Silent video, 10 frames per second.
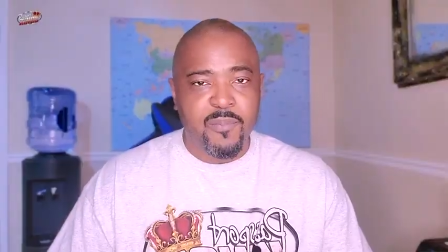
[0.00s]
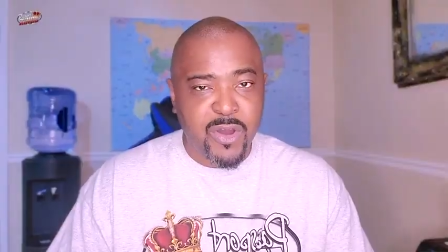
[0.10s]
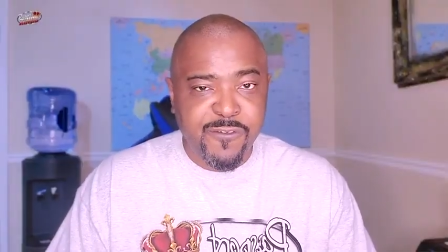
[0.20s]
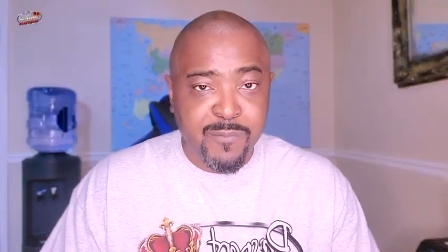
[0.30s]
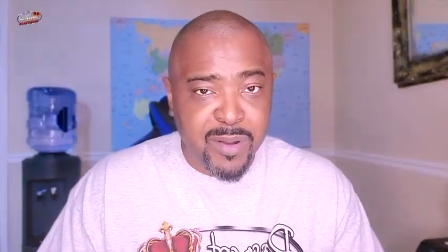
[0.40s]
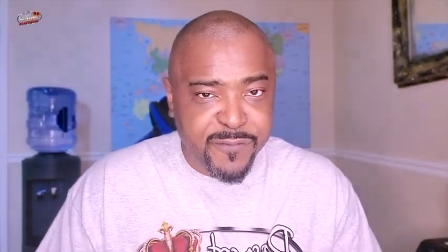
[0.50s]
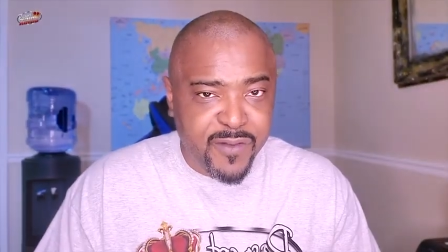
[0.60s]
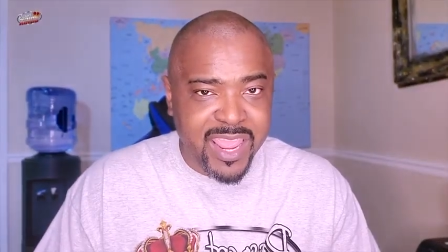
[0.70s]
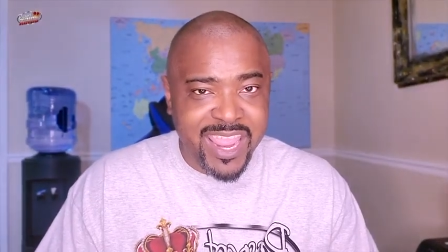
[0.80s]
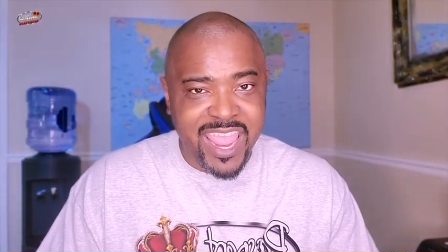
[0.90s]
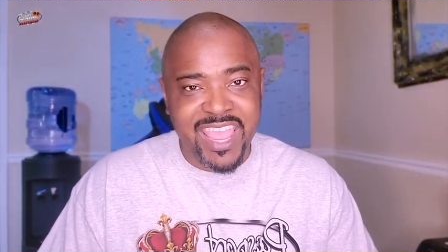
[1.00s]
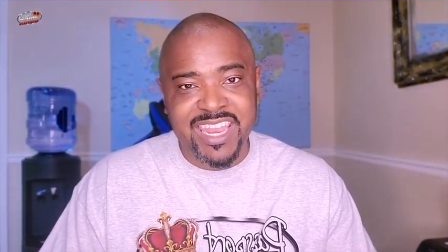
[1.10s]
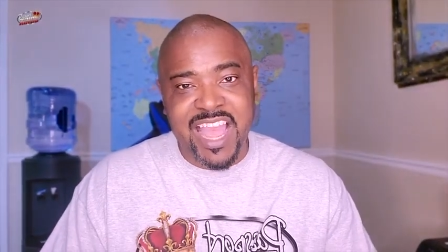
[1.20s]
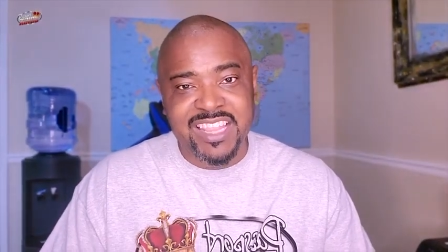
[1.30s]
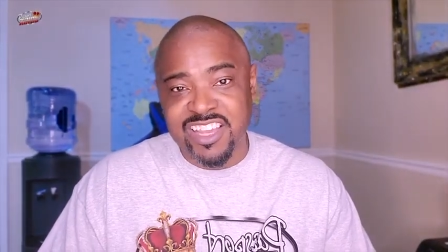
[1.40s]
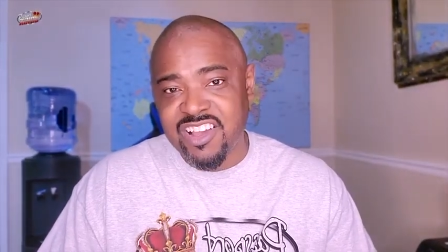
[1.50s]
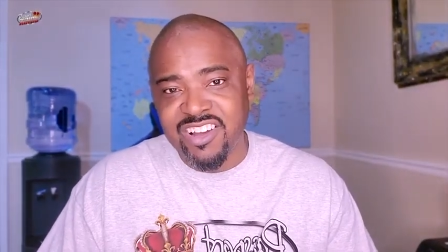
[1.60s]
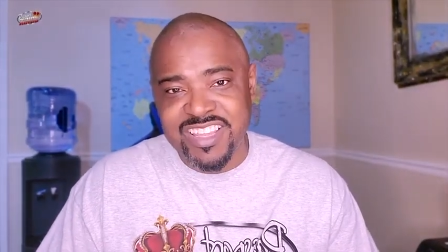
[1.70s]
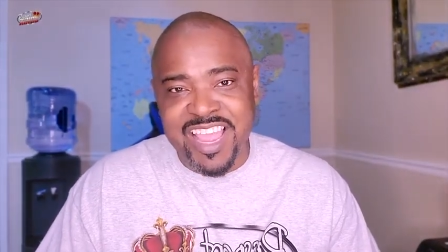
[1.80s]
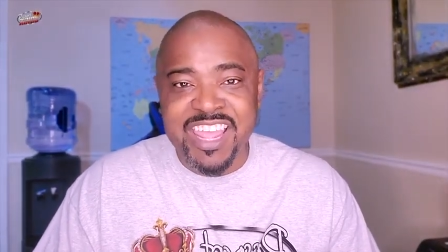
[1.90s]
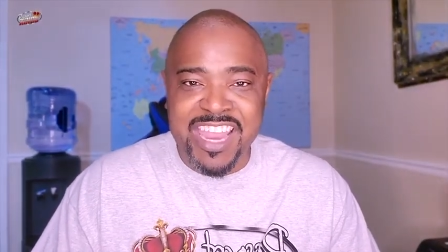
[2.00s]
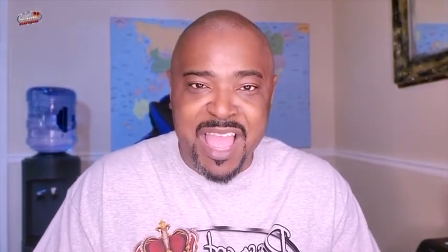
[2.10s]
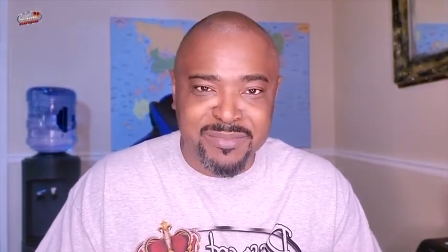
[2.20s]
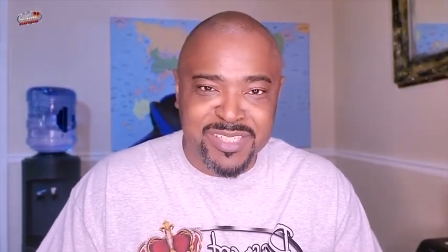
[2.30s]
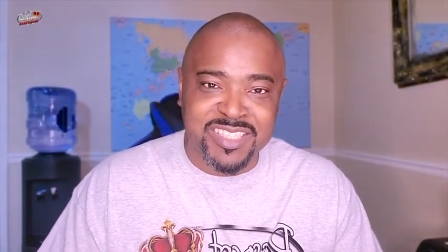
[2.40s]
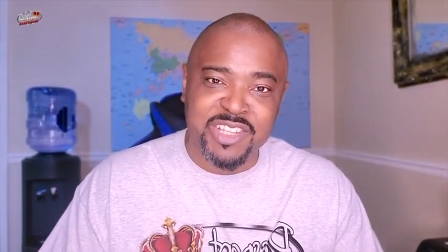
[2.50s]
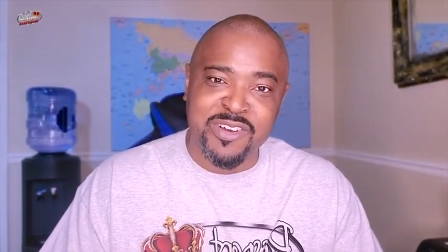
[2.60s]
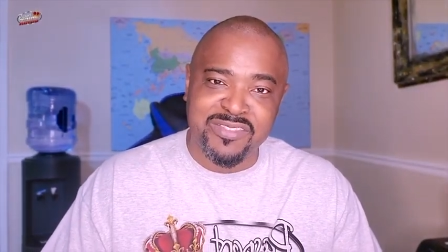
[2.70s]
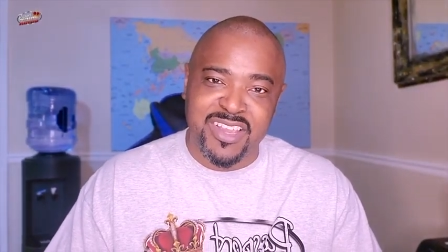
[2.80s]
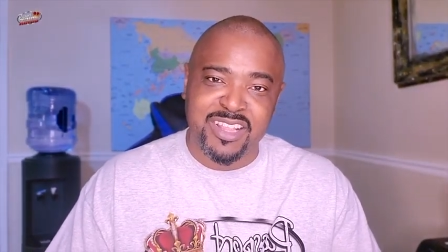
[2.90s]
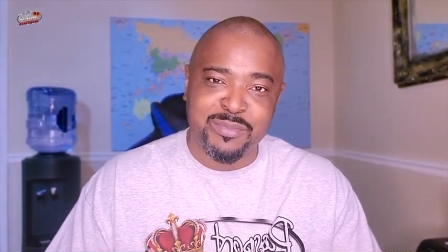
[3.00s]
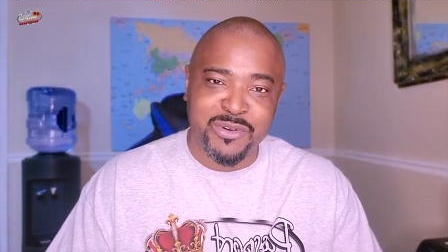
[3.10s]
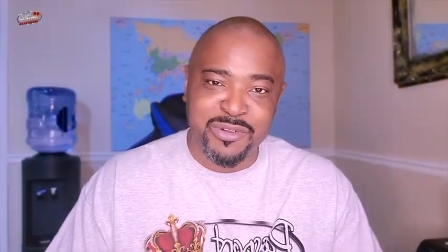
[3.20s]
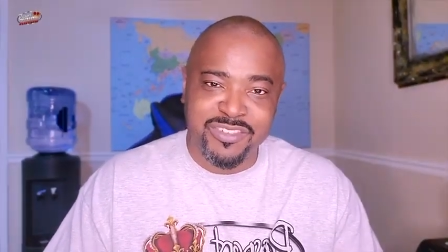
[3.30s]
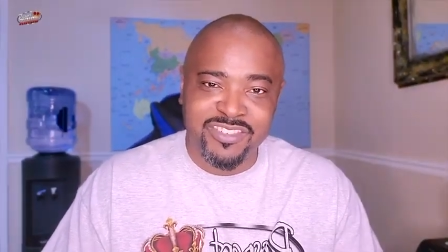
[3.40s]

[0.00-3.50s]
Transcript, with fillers: Both buffet and a la carte dining options are available.